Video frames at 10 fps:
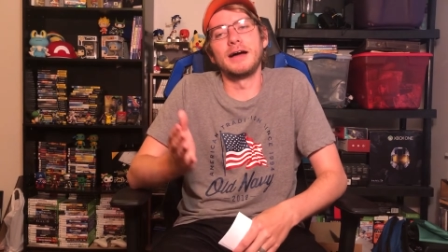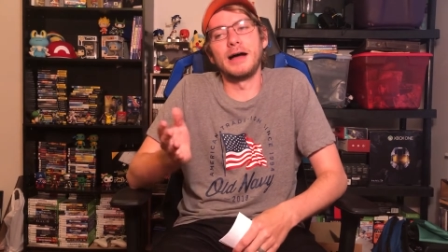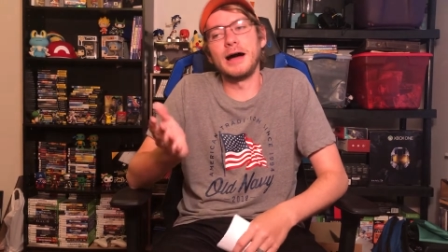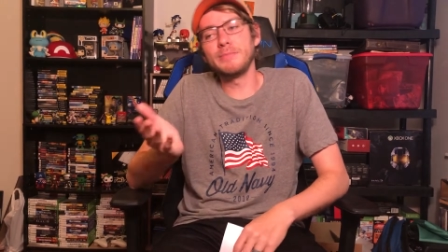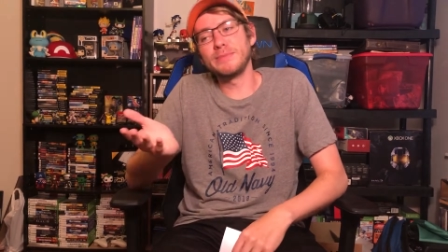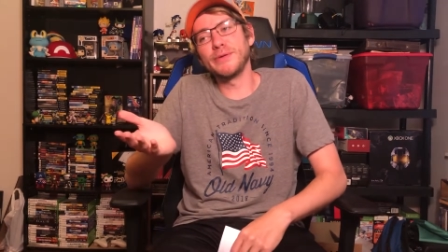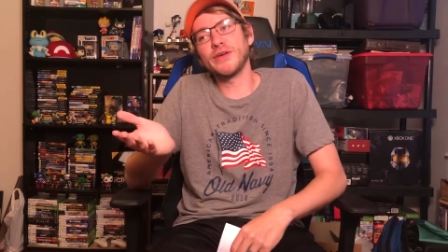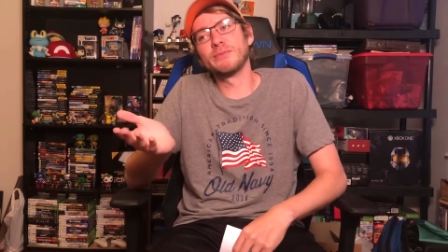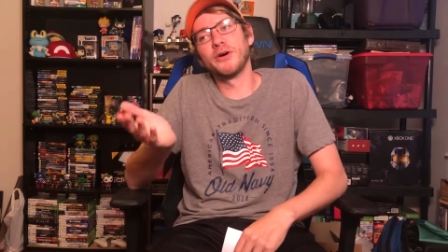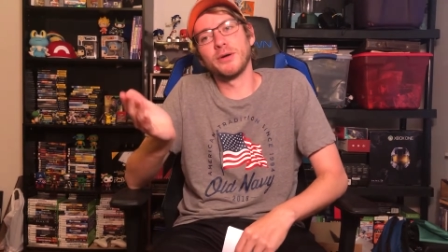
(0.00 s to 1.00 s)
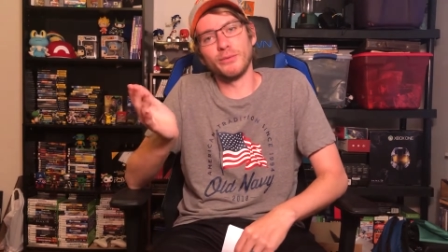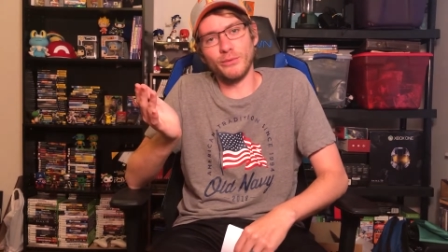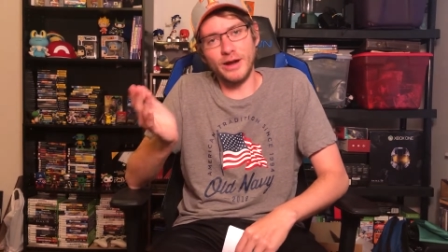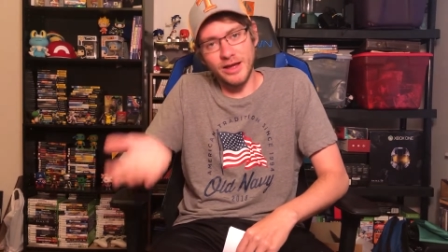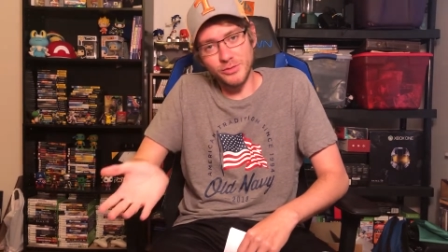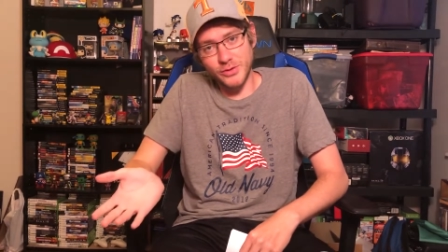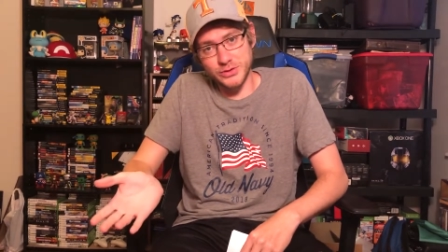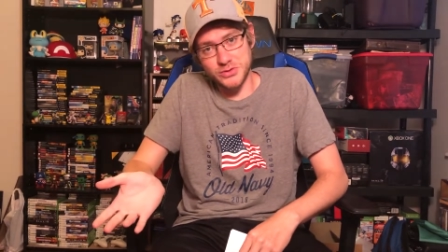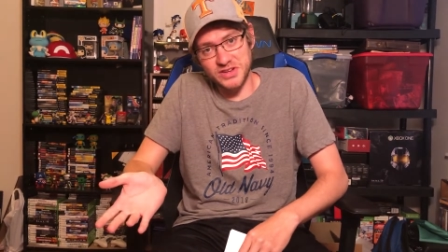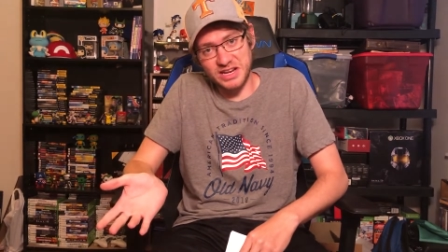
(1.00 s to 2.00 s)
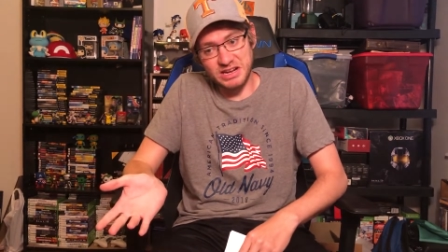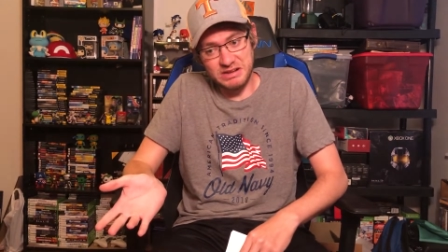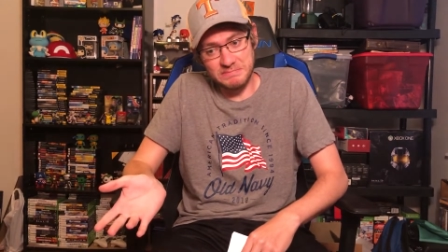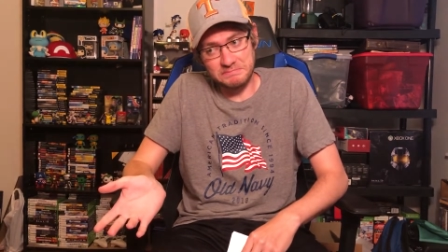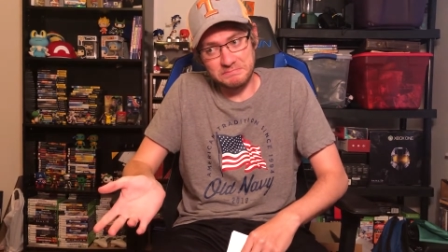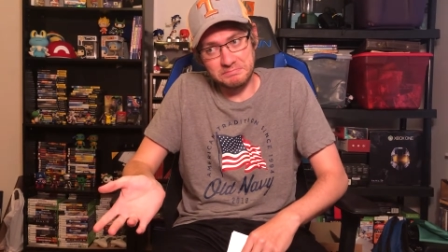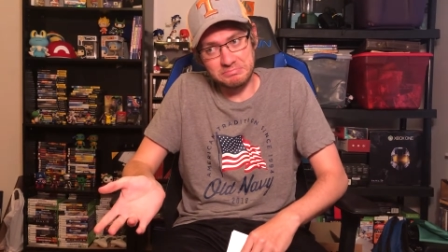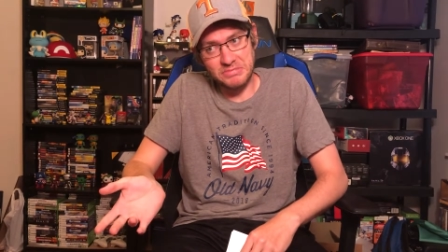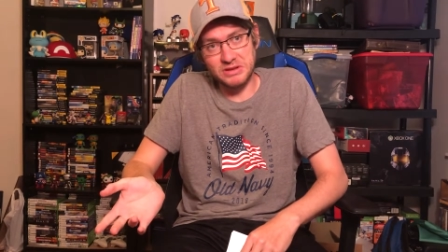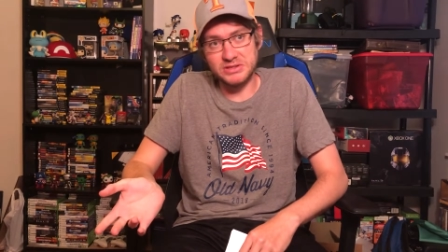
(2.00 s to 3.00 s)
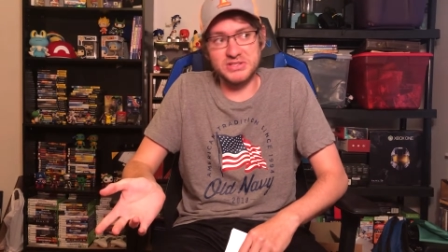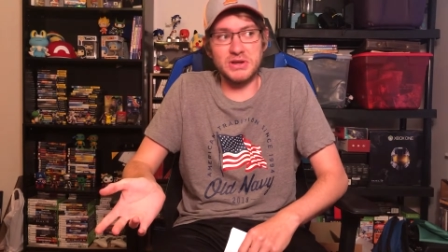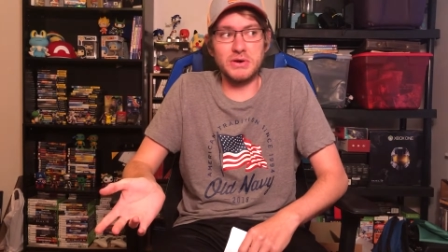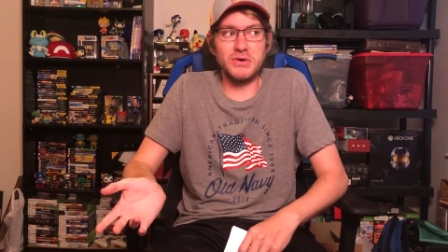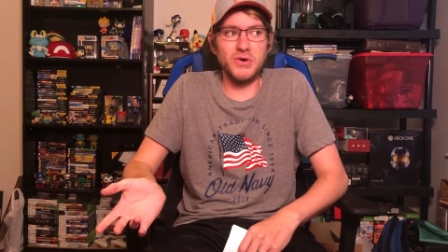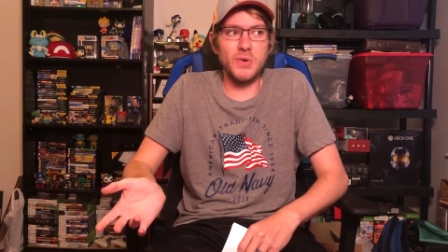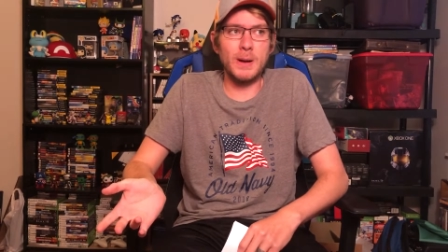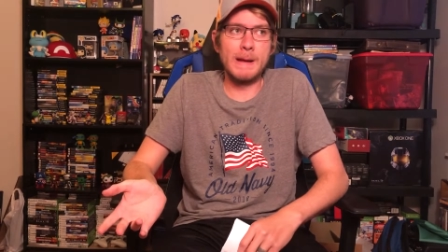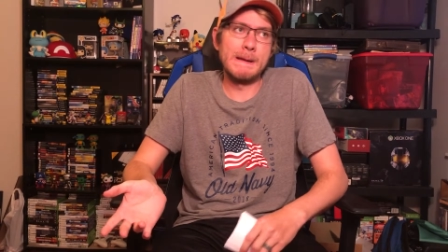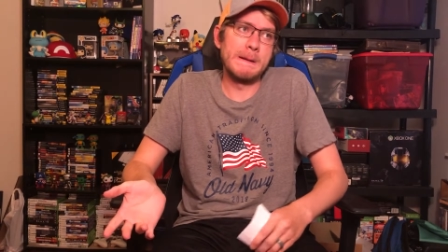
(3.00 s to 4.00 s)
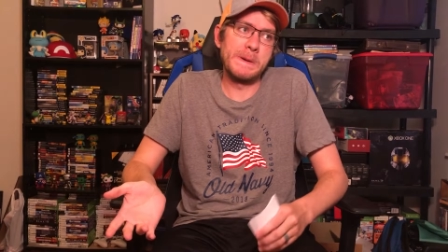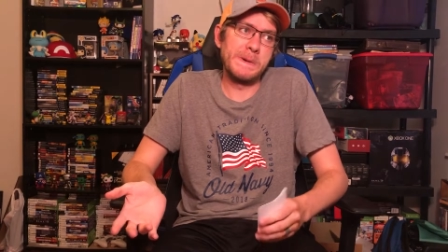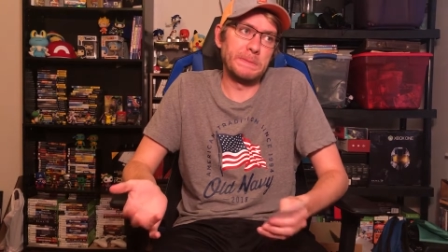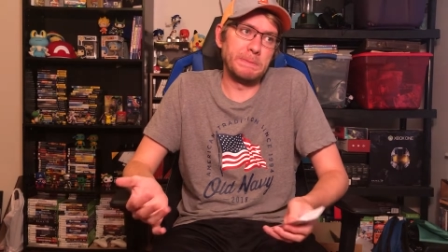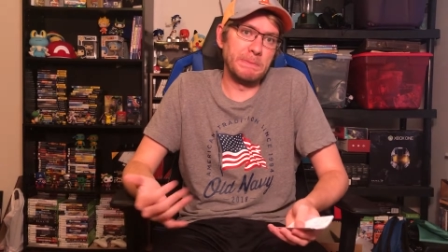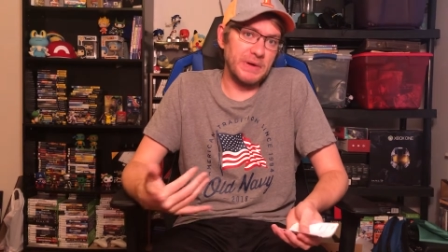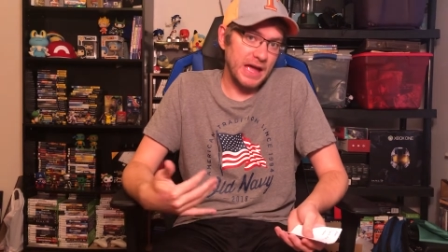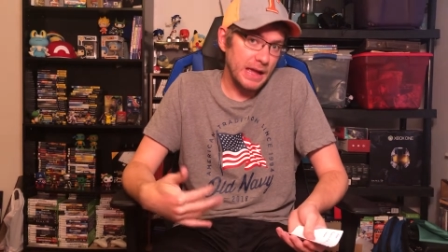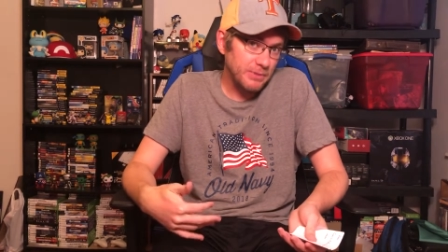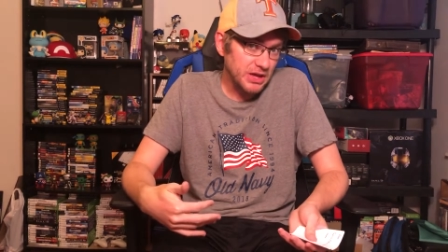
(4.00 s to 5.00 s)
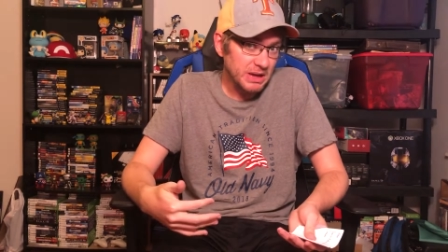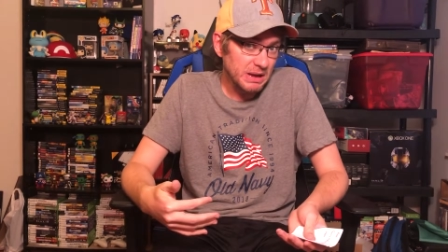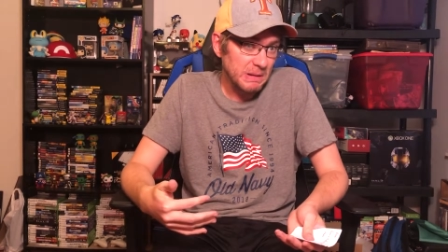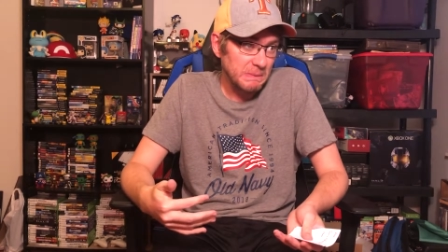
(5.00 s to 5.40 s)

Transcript: I beat Pokemon Red with a Dratini, so maybe?